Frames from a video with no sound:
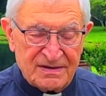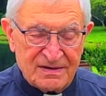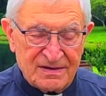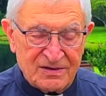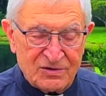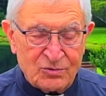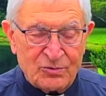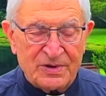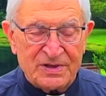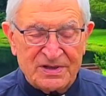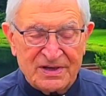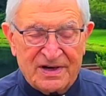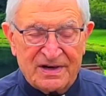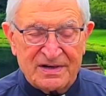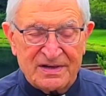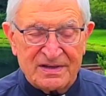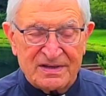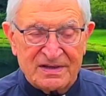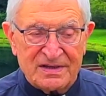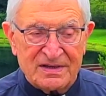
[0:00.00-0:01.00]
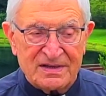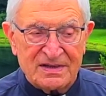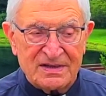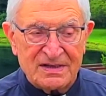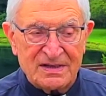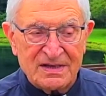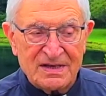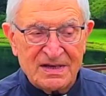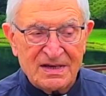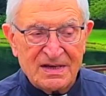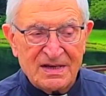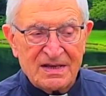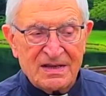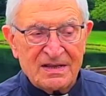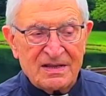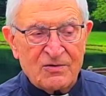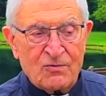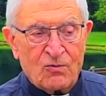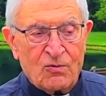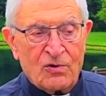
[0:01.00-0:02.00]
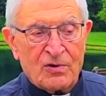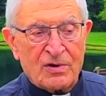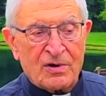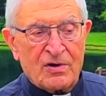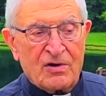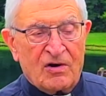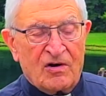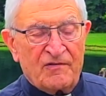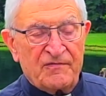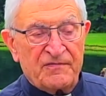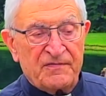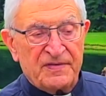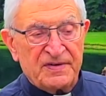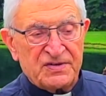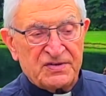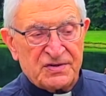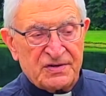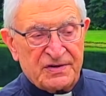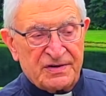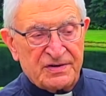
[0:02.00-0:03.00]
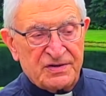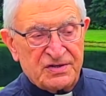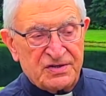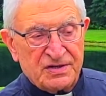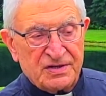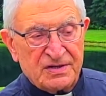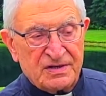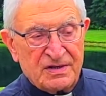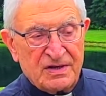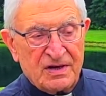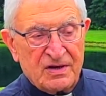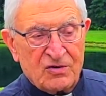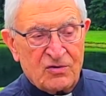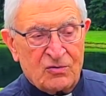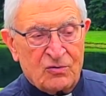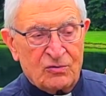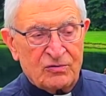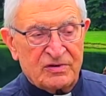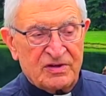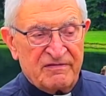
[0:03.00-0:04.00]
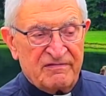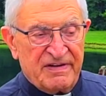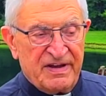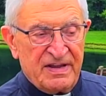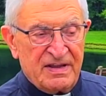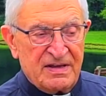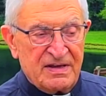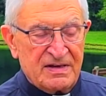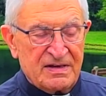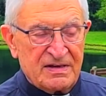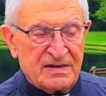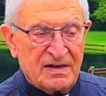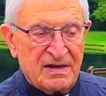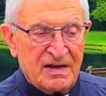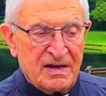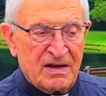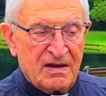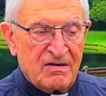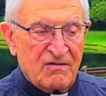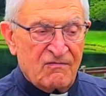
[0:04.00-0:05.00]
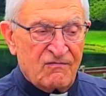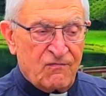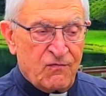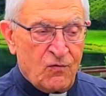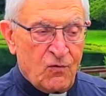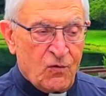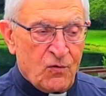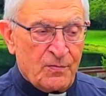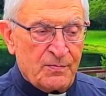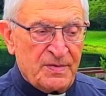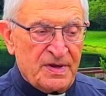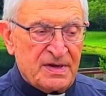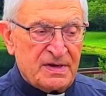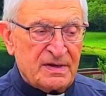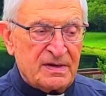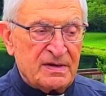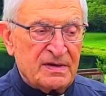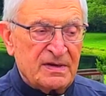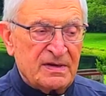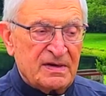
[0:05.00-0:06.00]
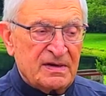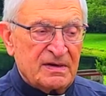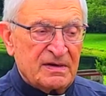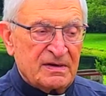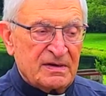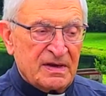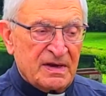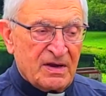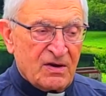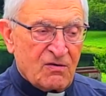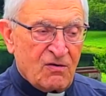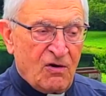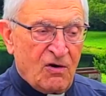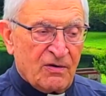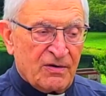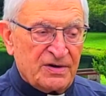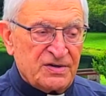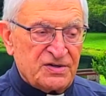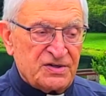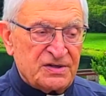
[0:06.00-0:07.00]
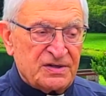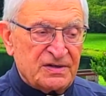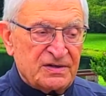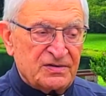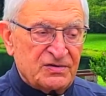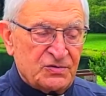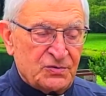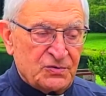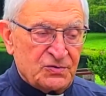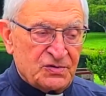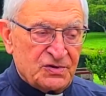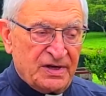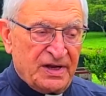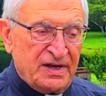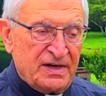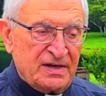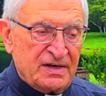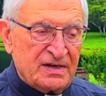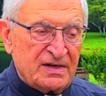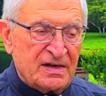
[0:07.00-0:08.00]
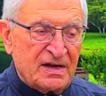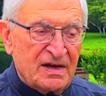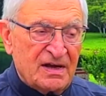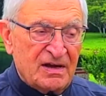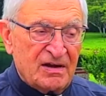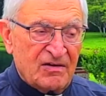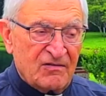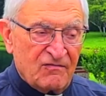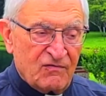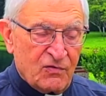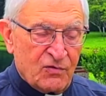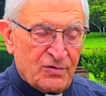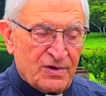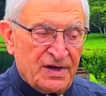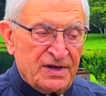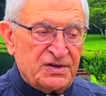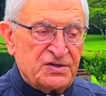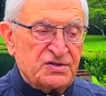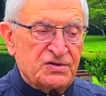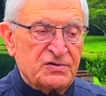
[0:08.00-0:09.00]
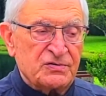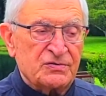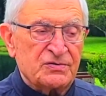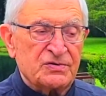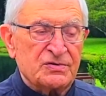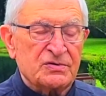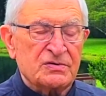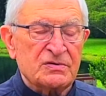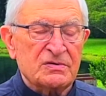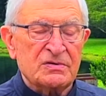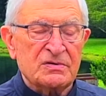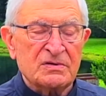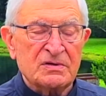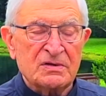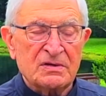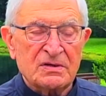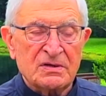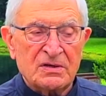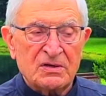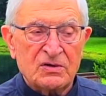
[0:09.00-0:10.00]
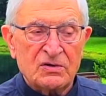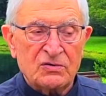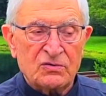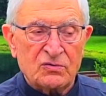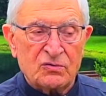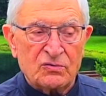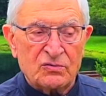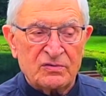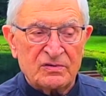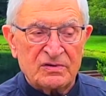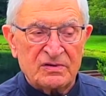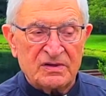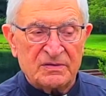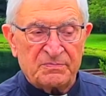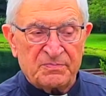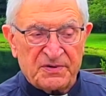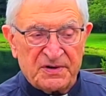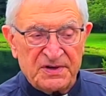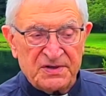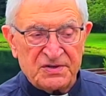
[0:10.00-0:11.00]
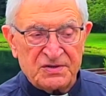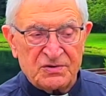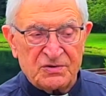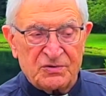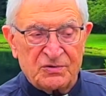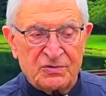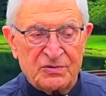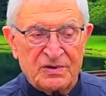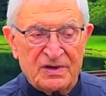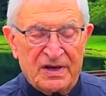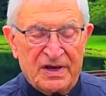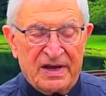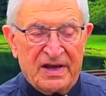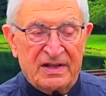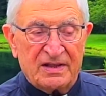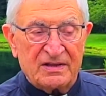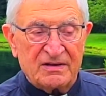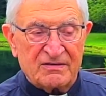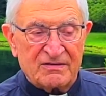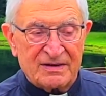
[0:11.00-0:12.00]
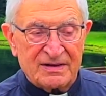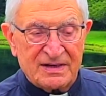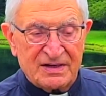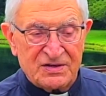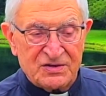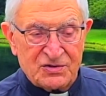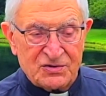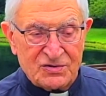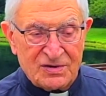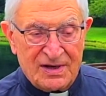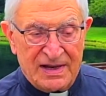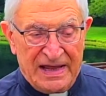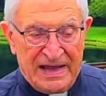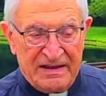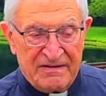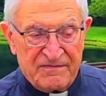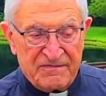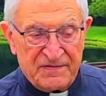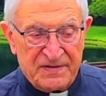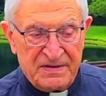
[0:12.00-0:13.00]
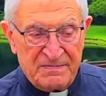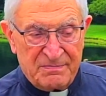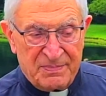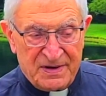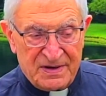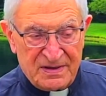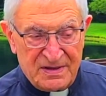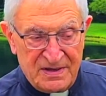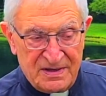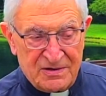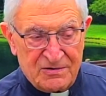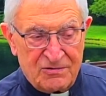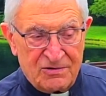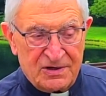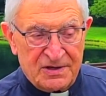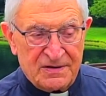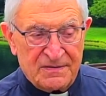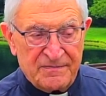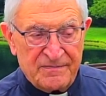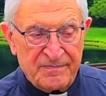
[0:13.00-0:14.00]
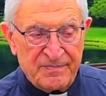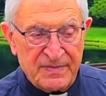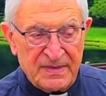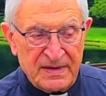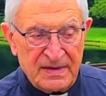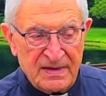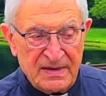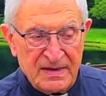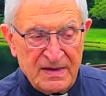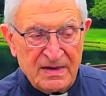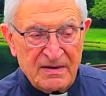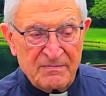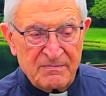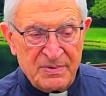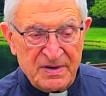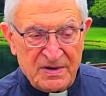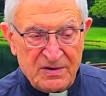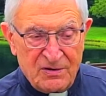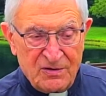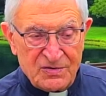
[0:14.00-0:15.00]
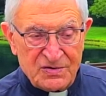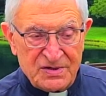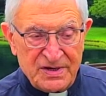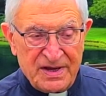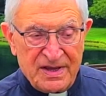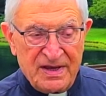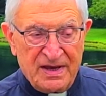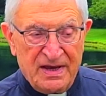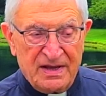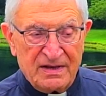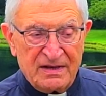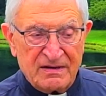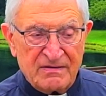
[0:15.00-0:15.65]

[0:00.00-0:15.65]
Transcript: to eternity the work of searching, cultivating, forming, encouraging, sustaining vocations to the priesthood and religious life in particular, because again,